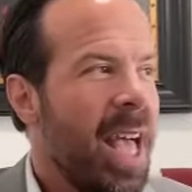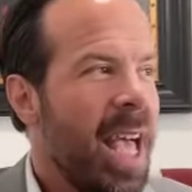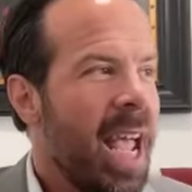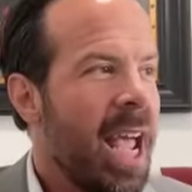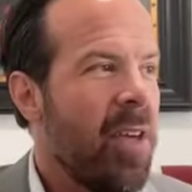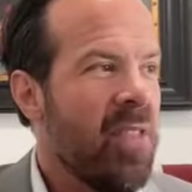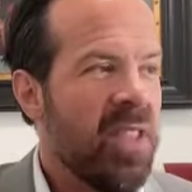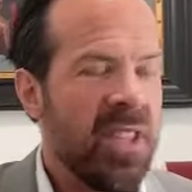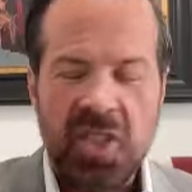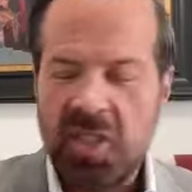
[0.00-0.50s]

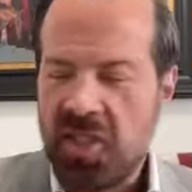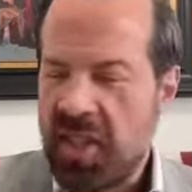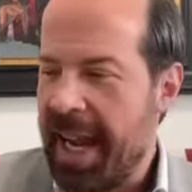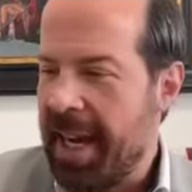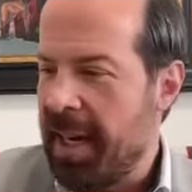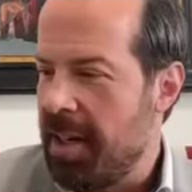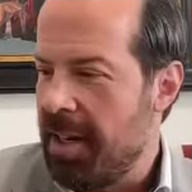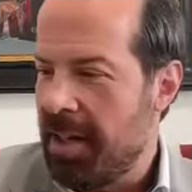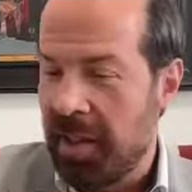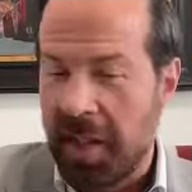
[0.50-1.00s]
And the
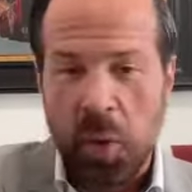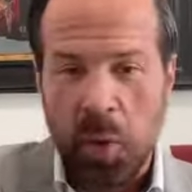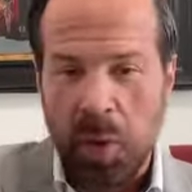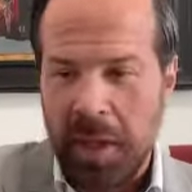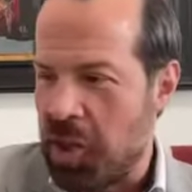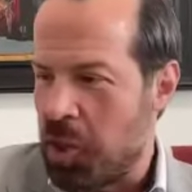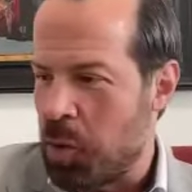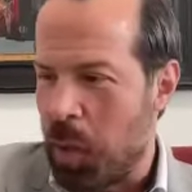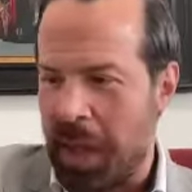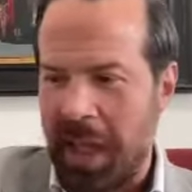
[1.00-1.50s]
state literally
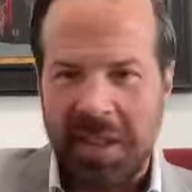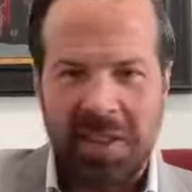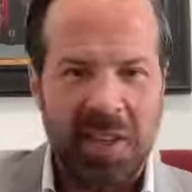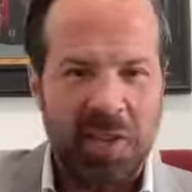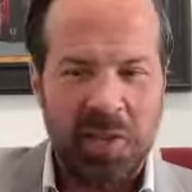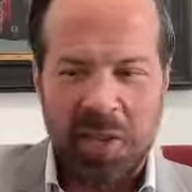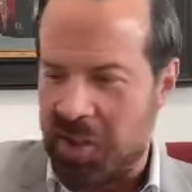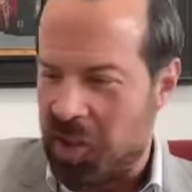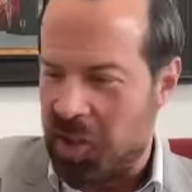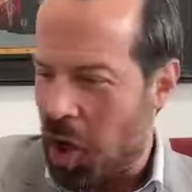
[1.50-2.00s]
just went like this.
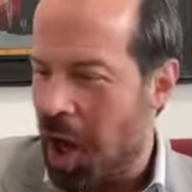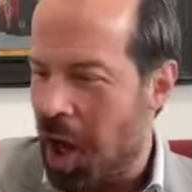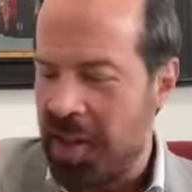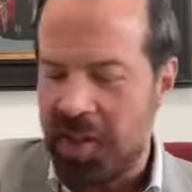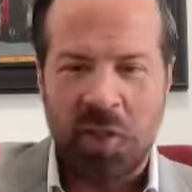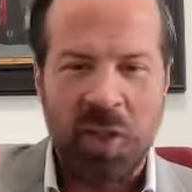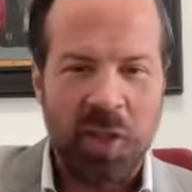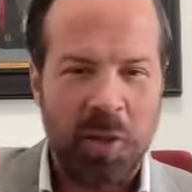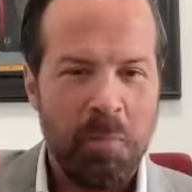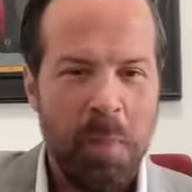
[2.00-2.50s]
They
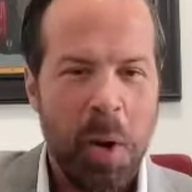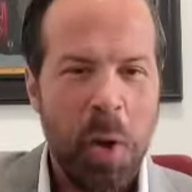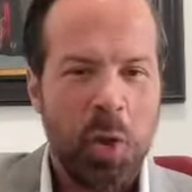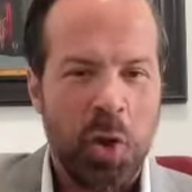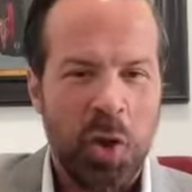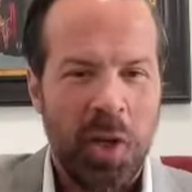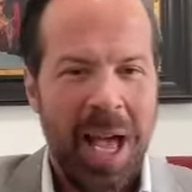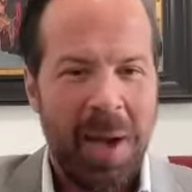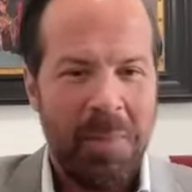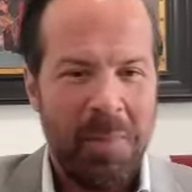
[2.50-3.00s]
tossed this
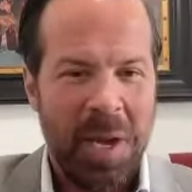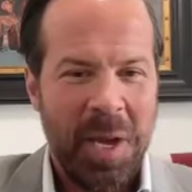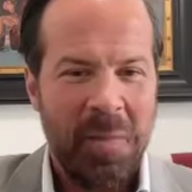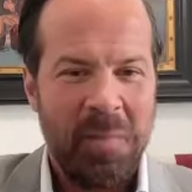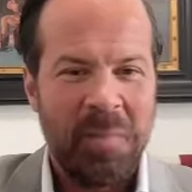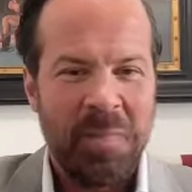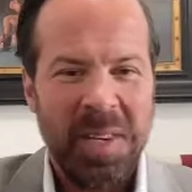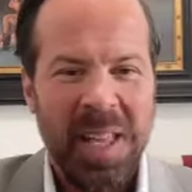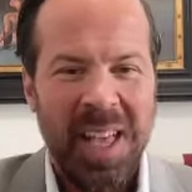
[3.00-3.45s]
motion at me.